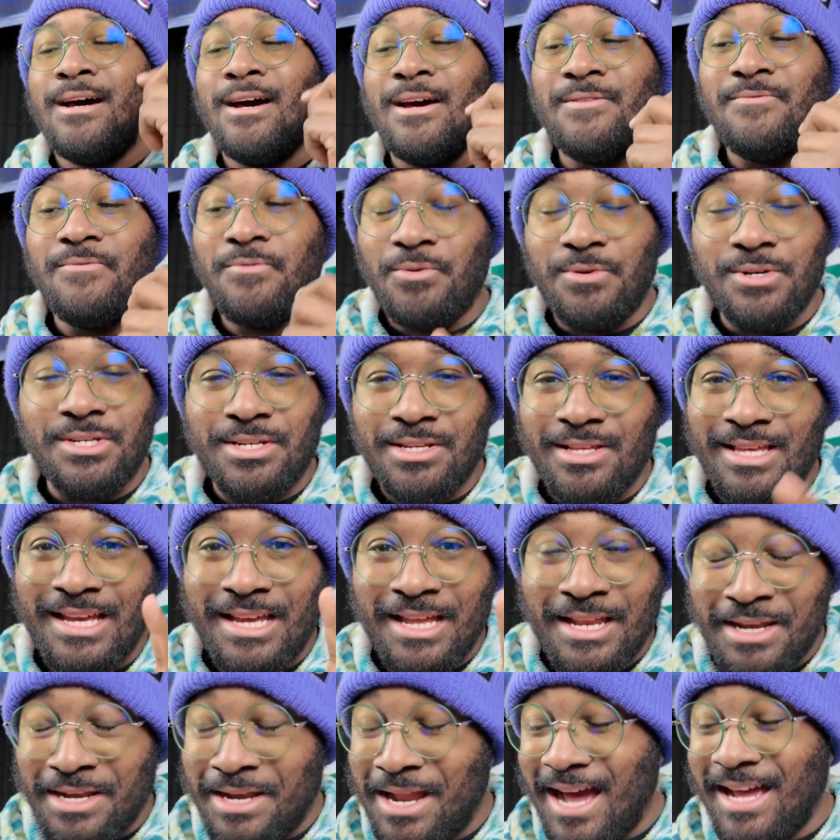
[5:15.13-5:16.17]

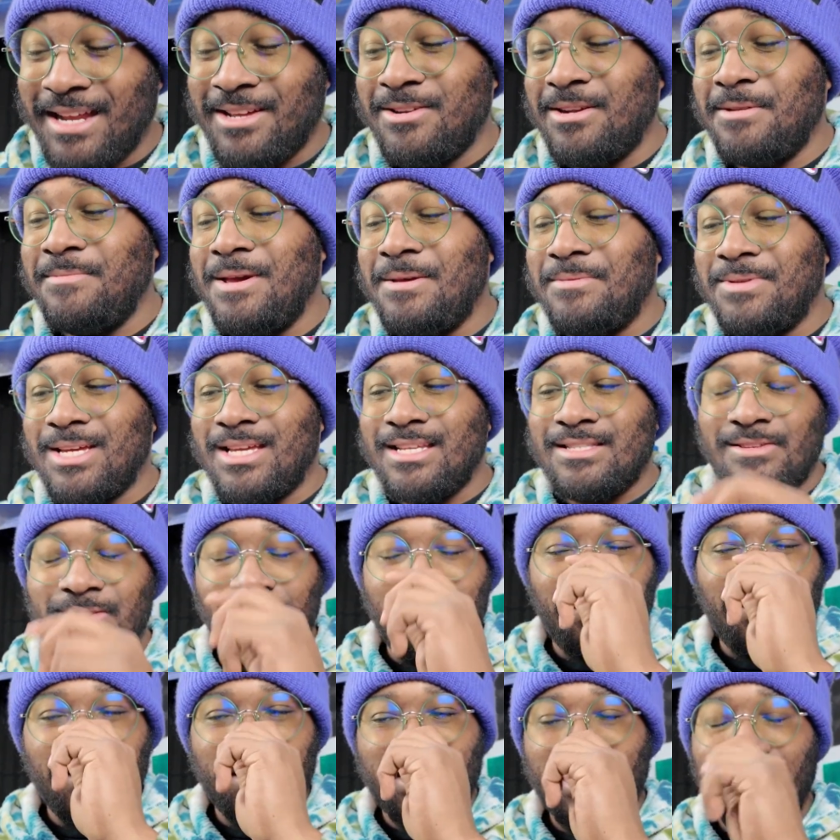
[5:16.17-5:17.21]
Unfortunately, not going to be able to get to
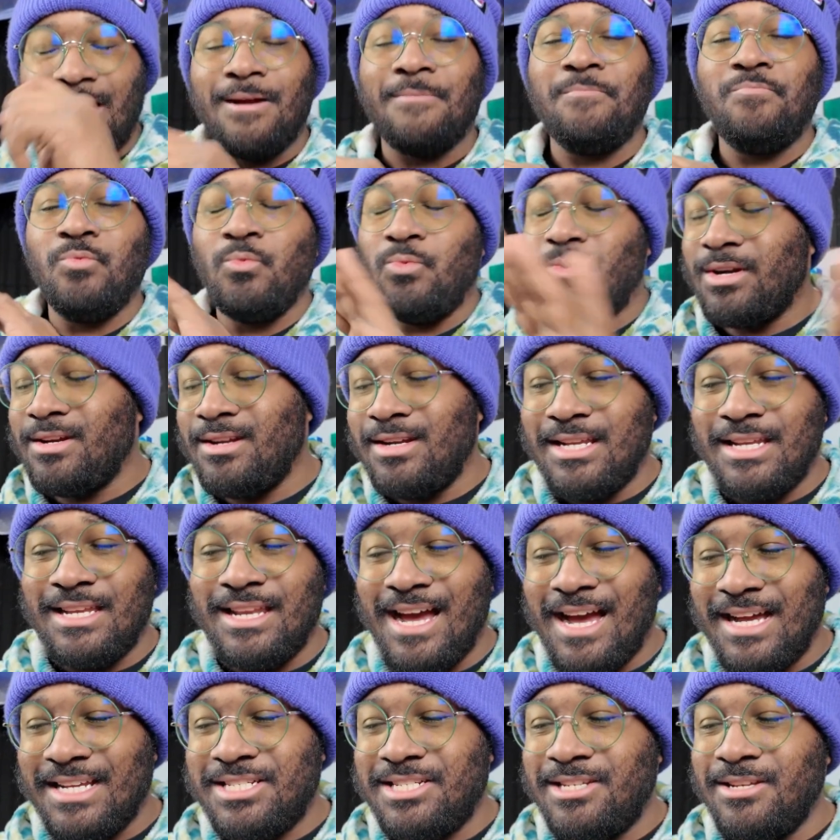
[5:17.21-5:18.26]
the free shock. We're going to
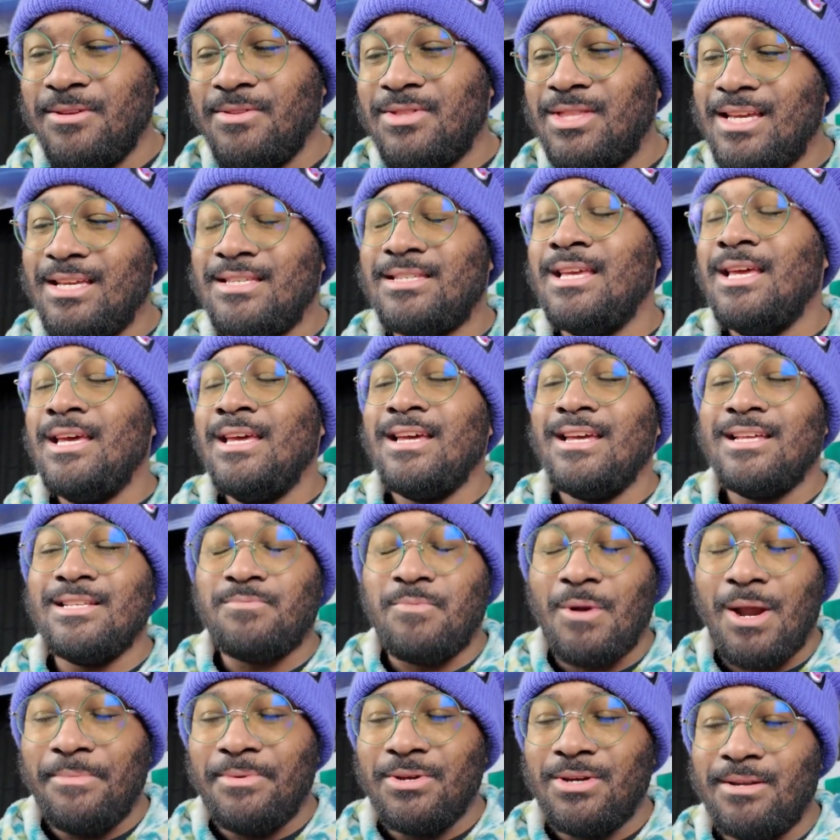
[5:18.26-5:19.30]
not shield this. It's
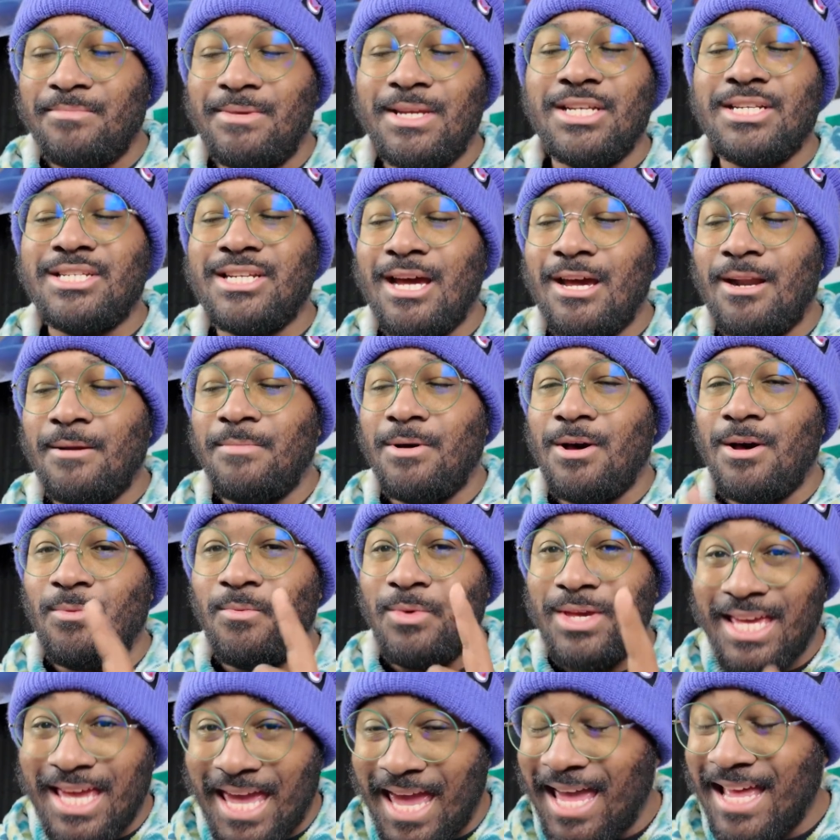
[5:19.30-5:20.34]
probably going to be a Shadow Ball.
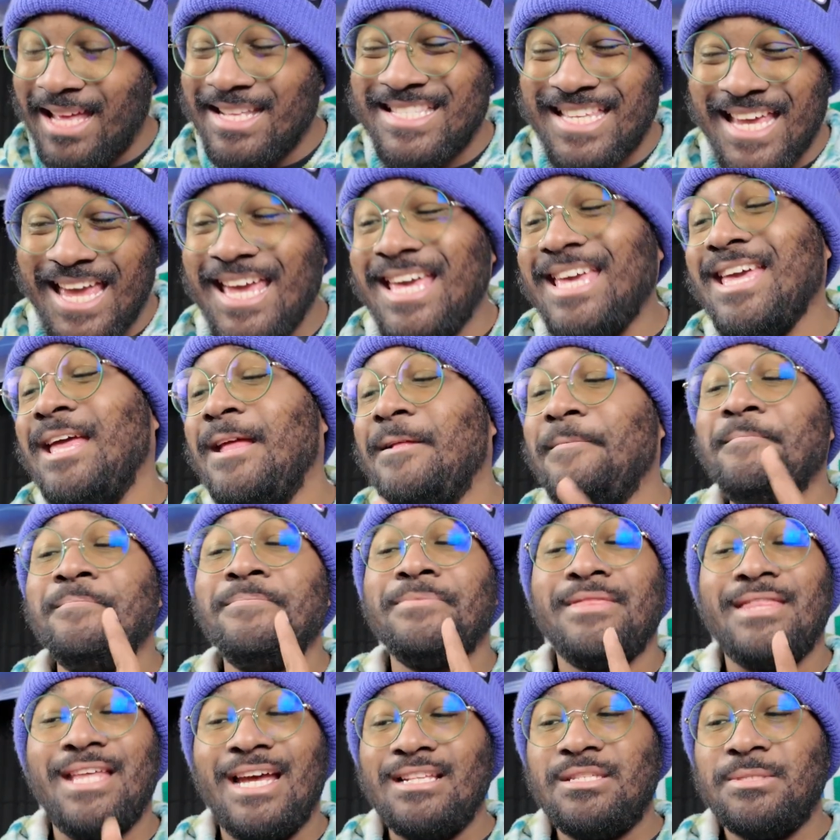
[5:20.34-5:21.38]
We can take it.
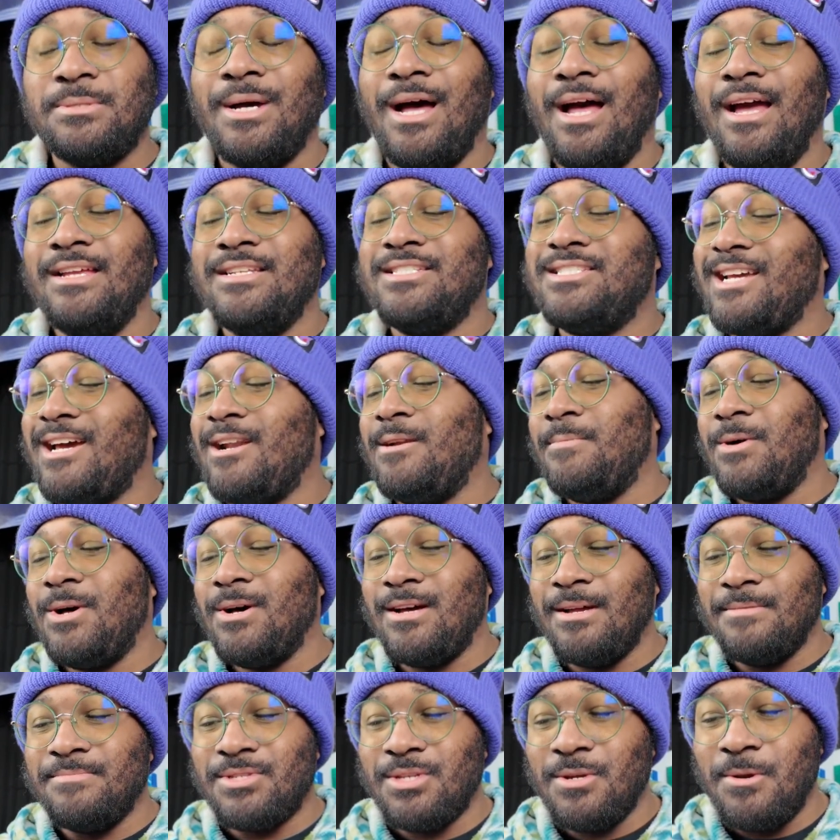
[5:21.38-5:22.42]
That's fine. Shadow Ball
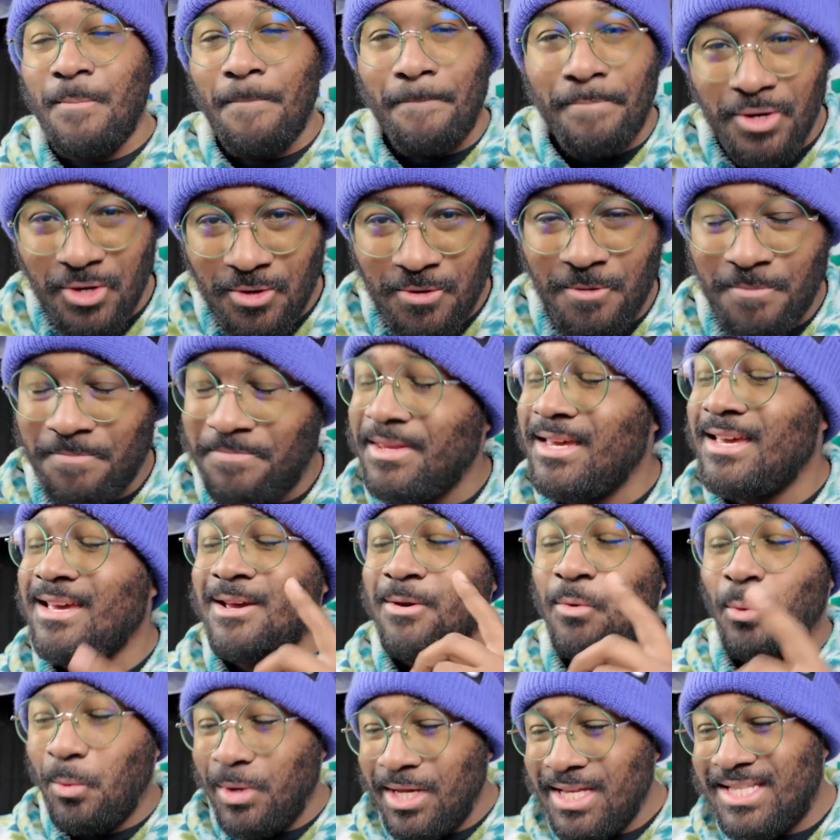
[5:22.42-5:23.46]
comes through. Boom.
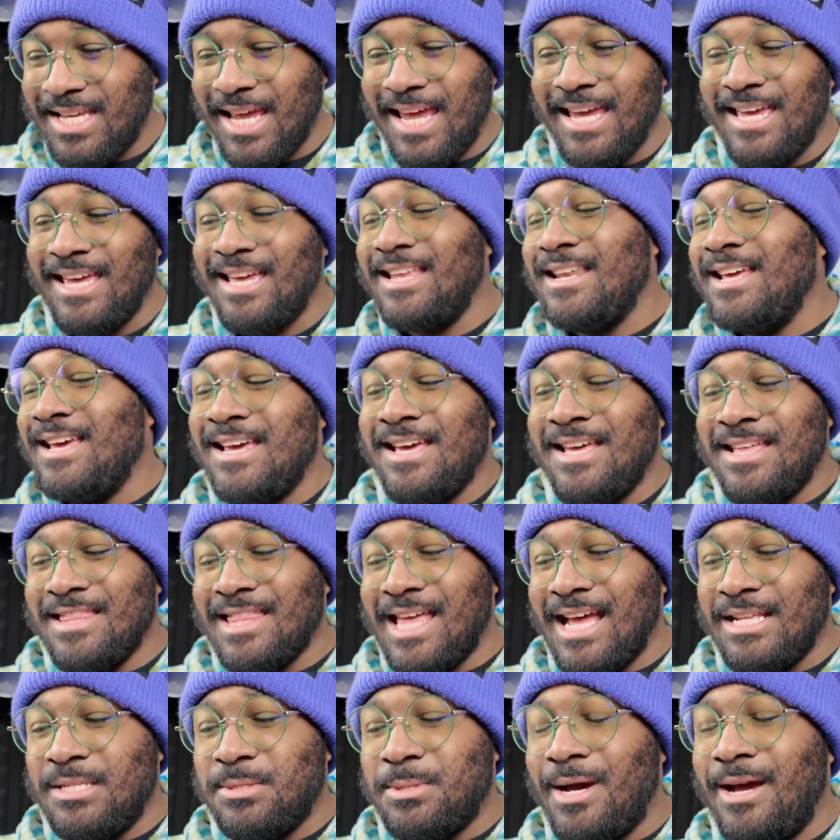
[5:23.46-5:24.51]
We take it.
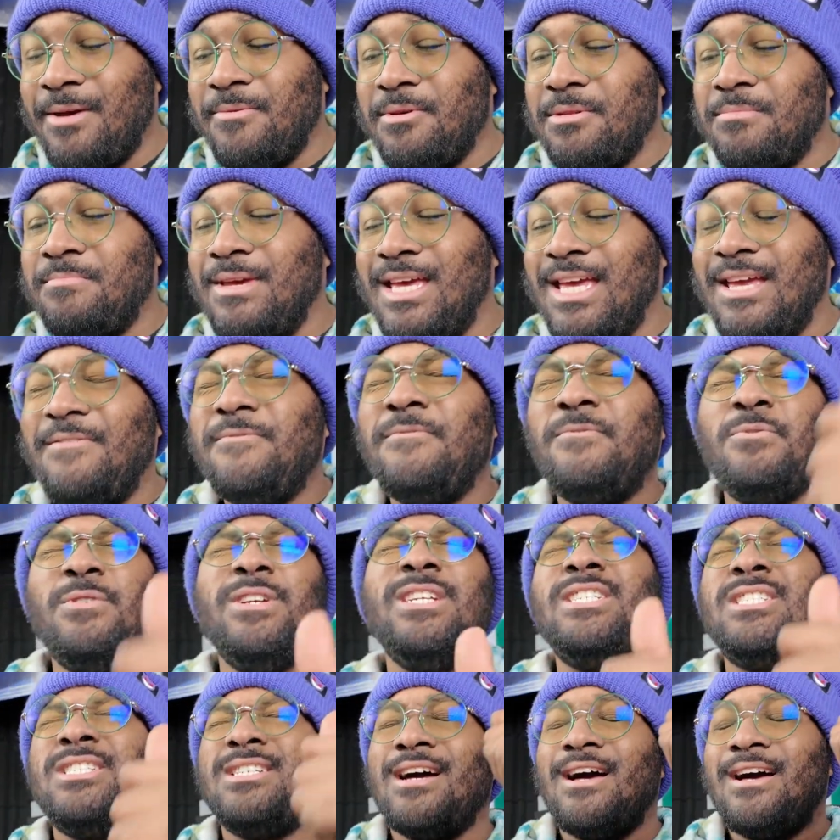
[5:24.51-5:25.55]
That's fine with me.
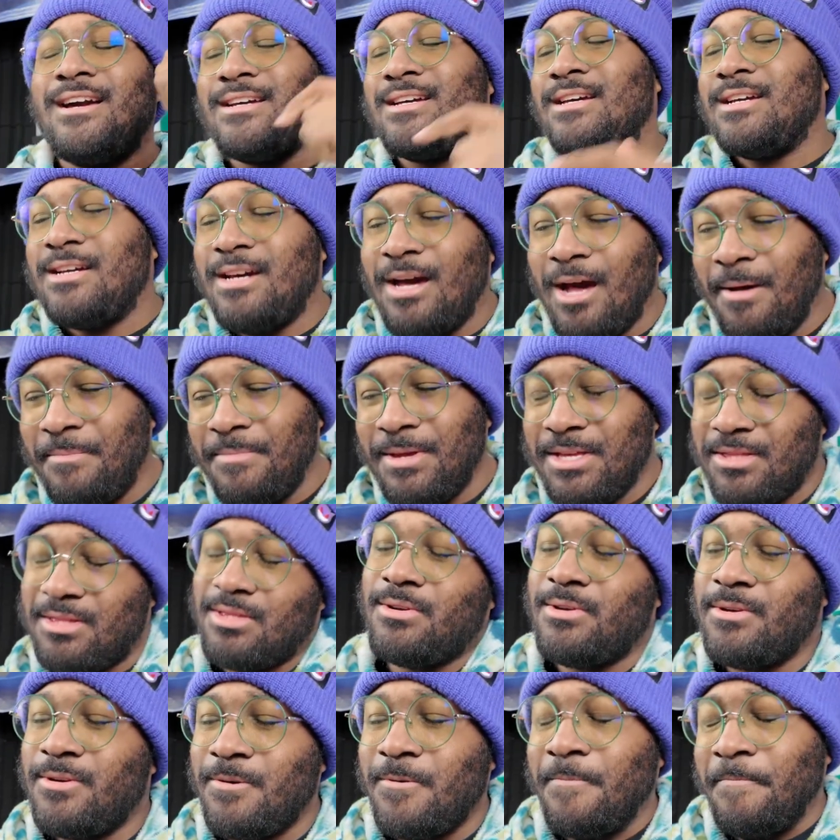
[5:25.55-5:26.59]
Free shock coming
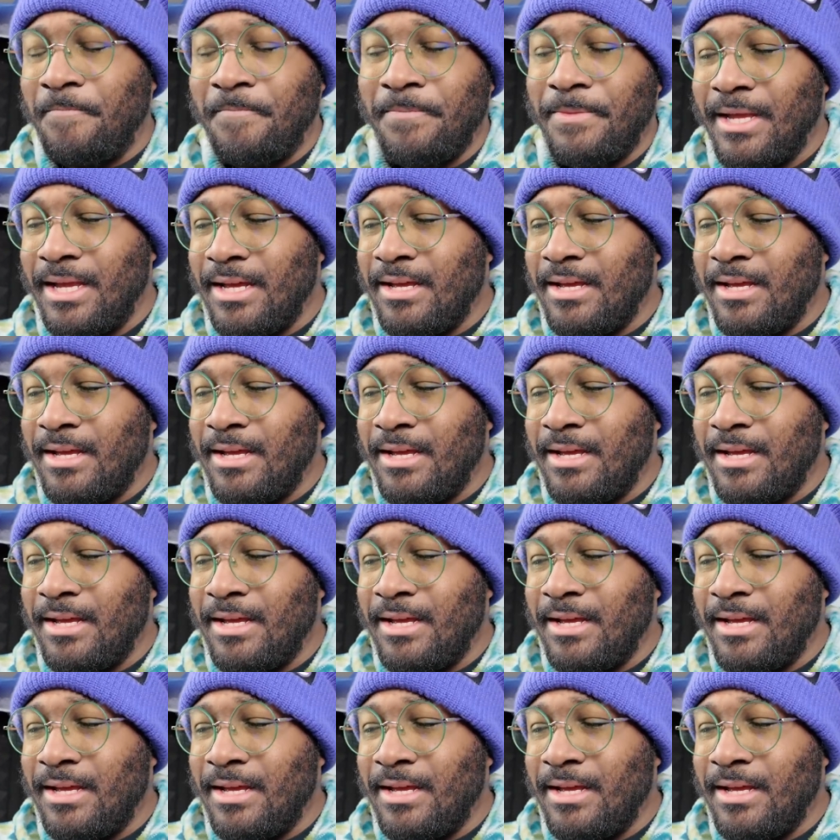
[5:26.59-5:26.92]
through.